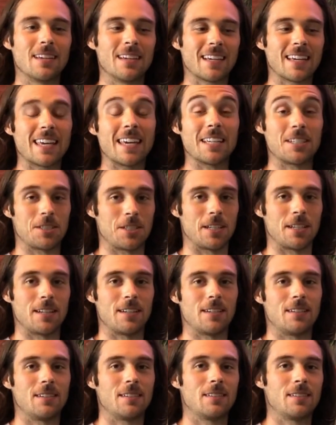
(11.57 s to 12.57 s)
Kitchen.
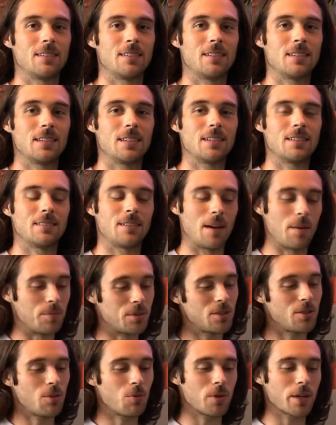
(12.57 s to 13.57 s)
I'm
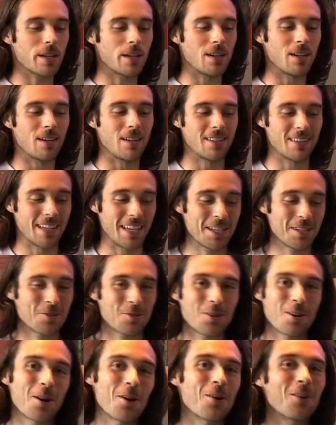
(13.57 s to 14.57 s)
still working on the
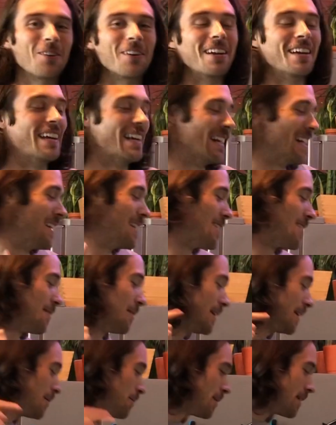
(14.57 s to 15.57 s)
intro.
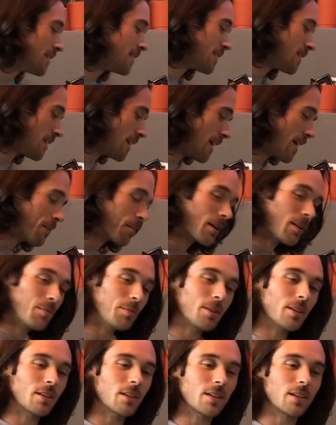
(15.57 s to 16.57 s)
Anyways, today I'm going to be
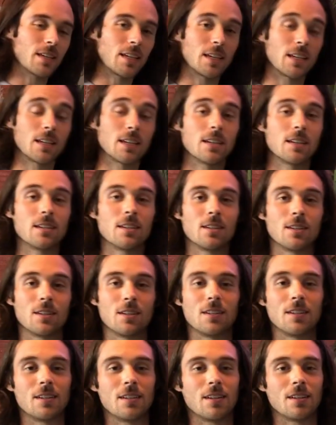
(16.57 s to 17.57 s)
cooking
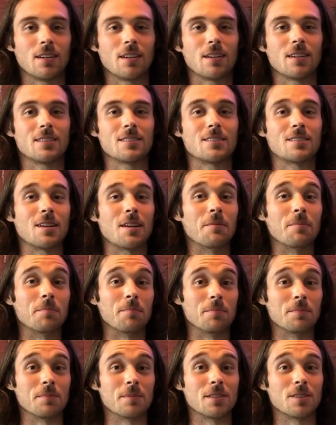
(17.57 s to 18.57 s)
some
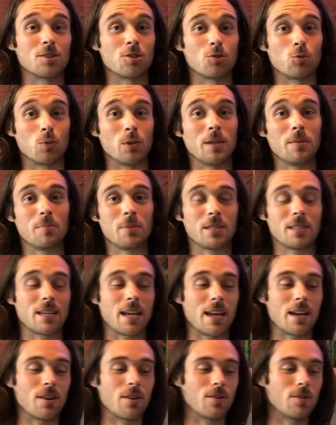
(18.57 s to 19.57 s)

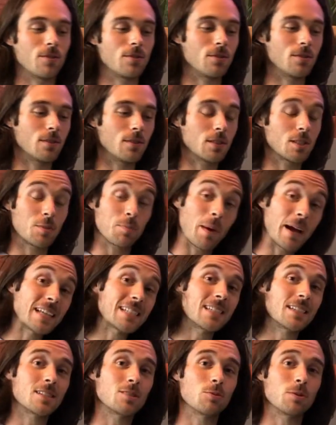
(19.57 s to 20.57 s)

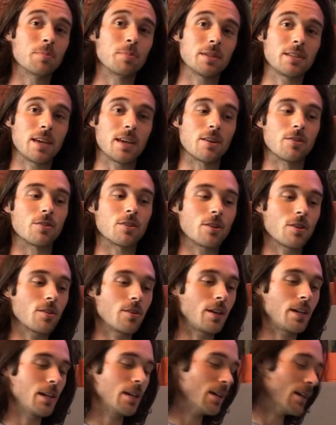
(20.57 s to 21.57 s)
spicy sweet potato
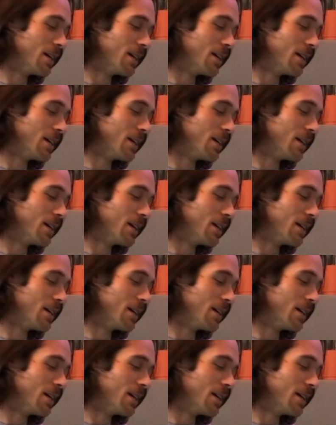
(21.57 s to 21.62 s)
curry.